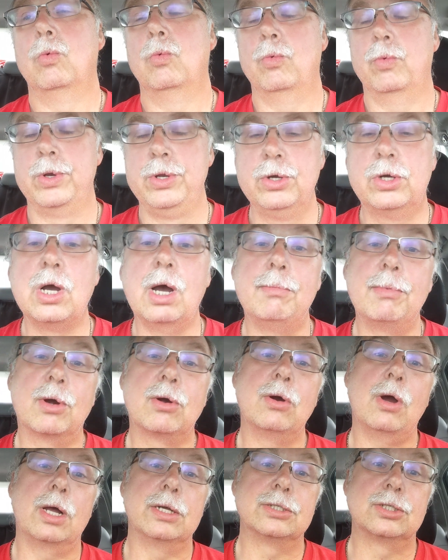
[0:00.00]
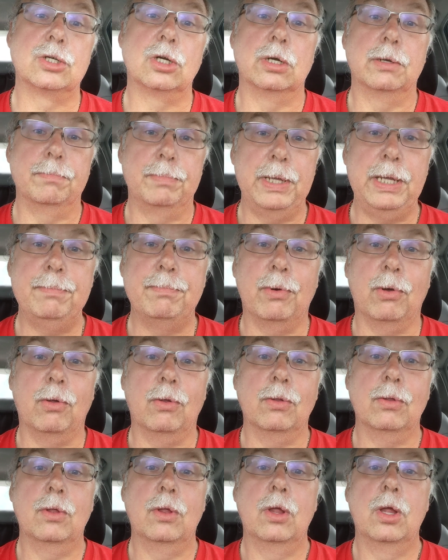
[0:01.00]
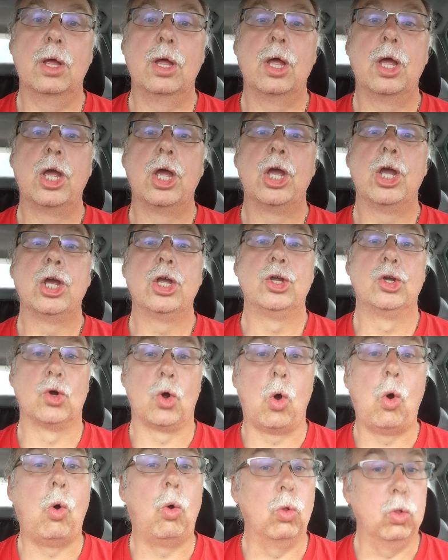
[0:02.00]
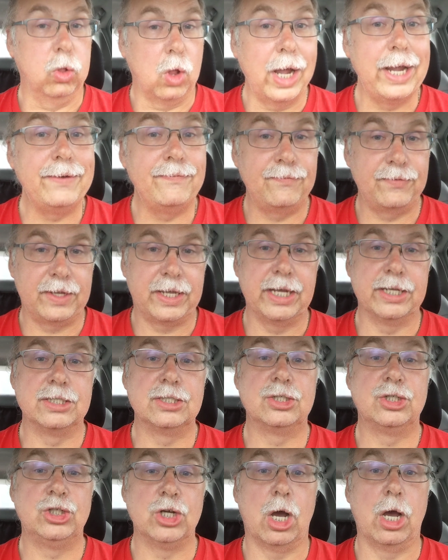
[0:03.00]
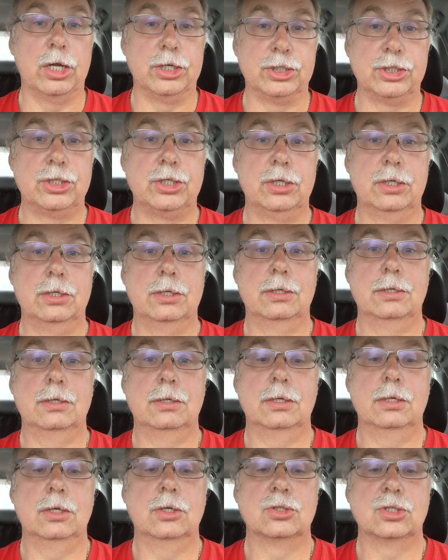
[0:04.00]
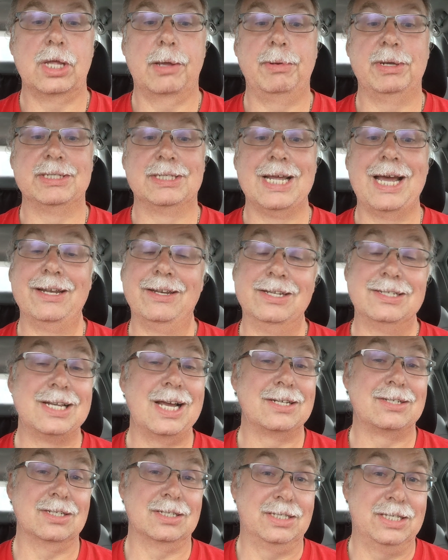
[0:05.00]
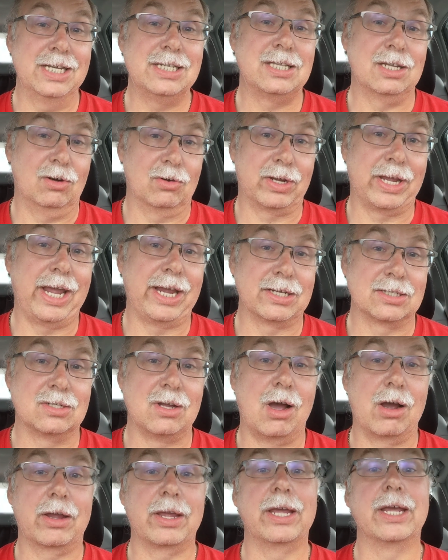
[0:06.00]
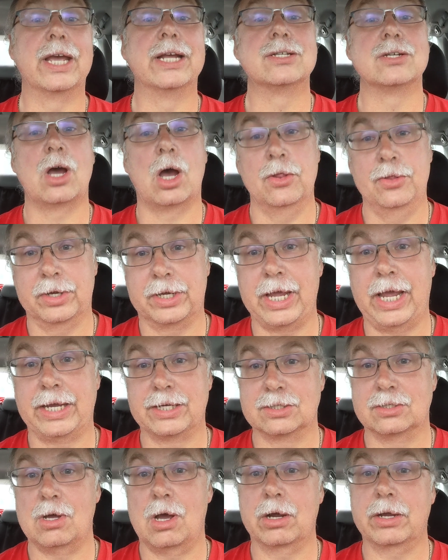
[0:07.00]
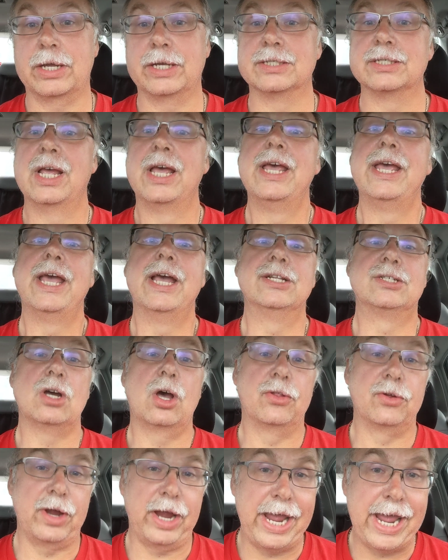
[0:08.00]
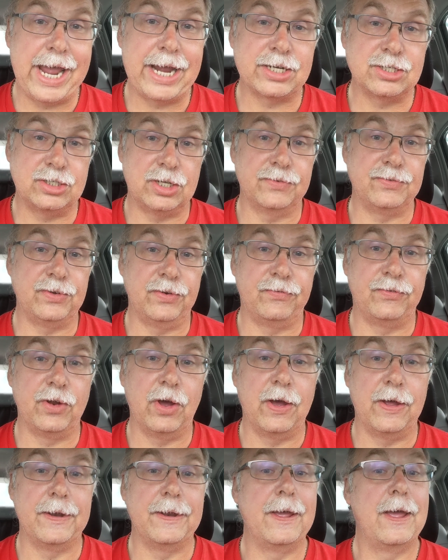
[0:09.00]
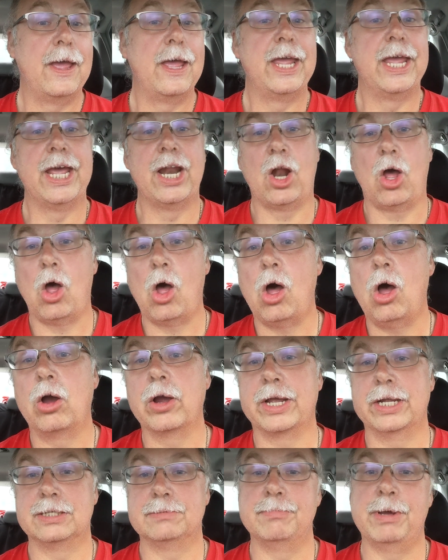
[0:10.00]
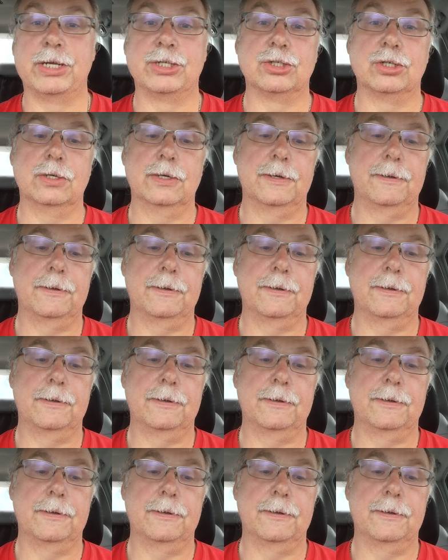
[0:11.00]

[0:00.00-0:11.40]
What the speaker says: when you come across certain people, your whole life gets judged. So that means it's not just this little gang stalking, it's other gang stalkings, it's other acts that you've done. It all gets measured.